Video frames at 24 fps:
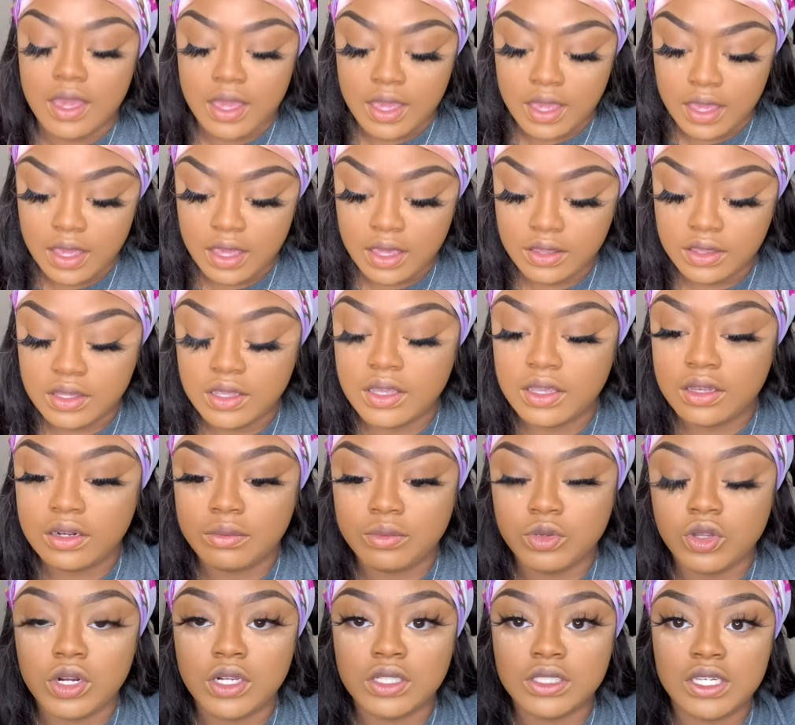And then
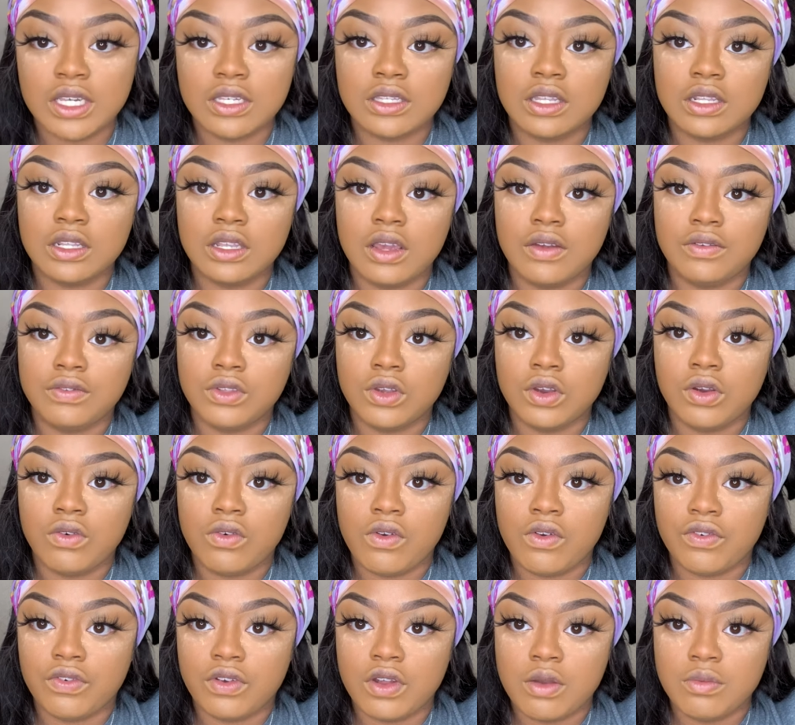I'm gonna take the
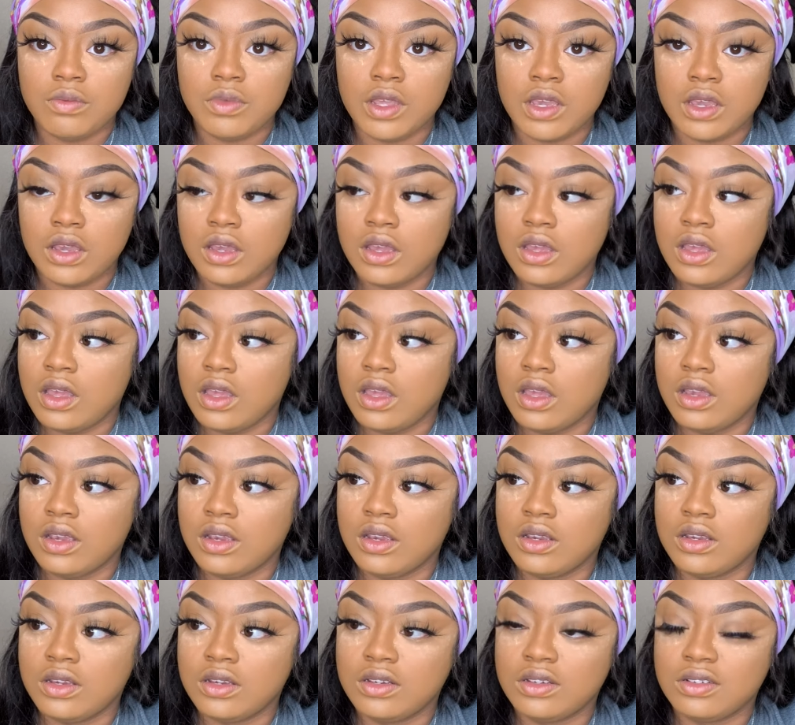leftover from the
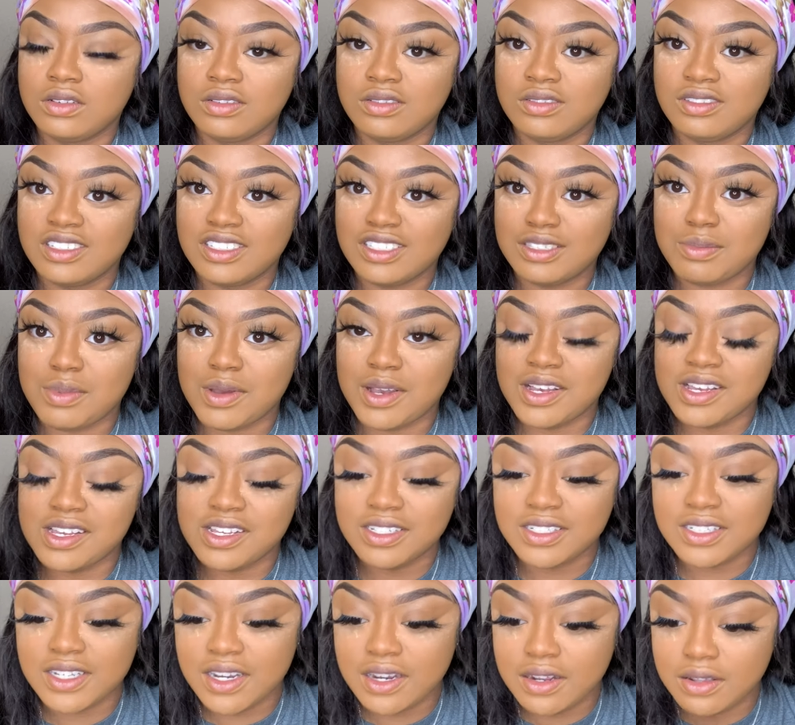
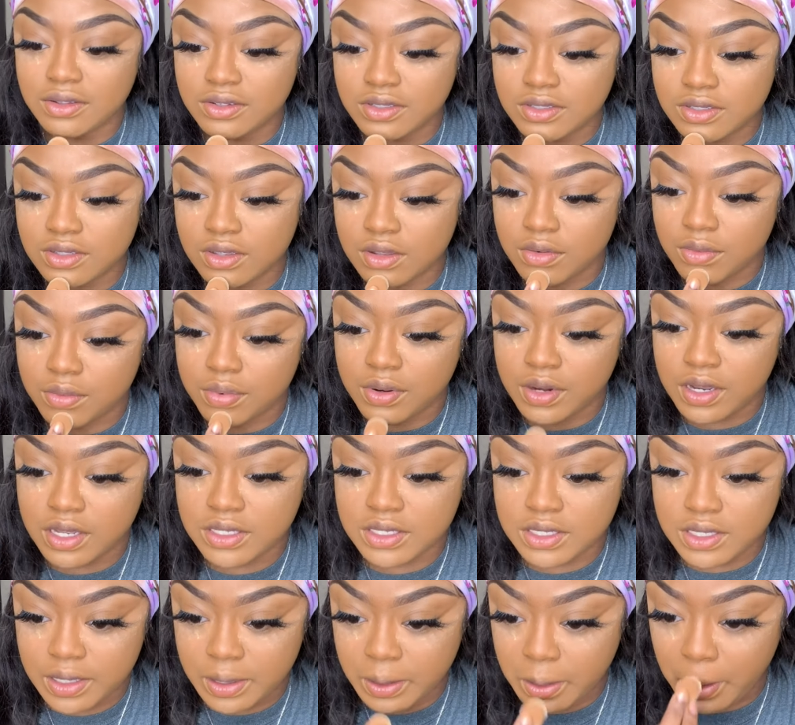sponge and I'm just gonna
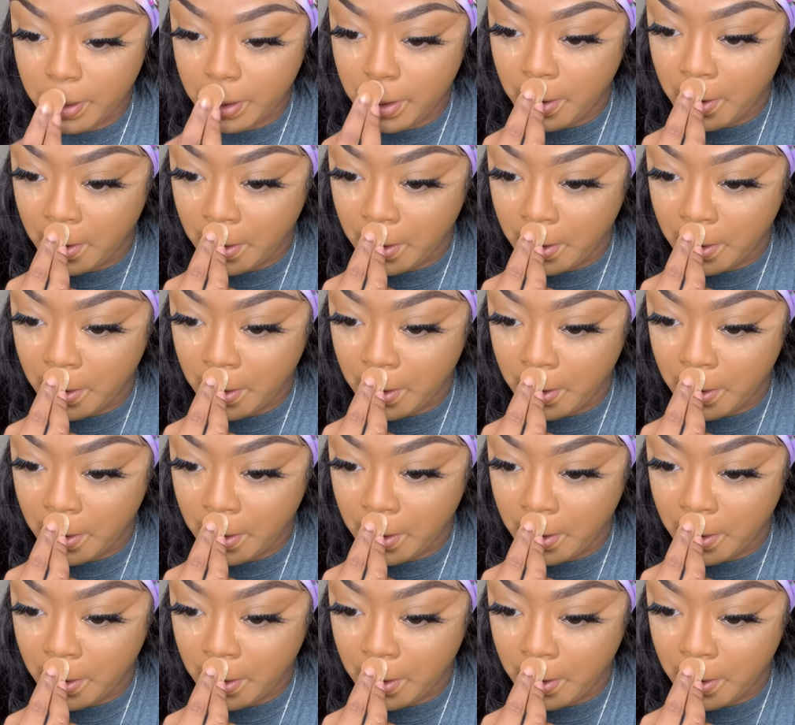press it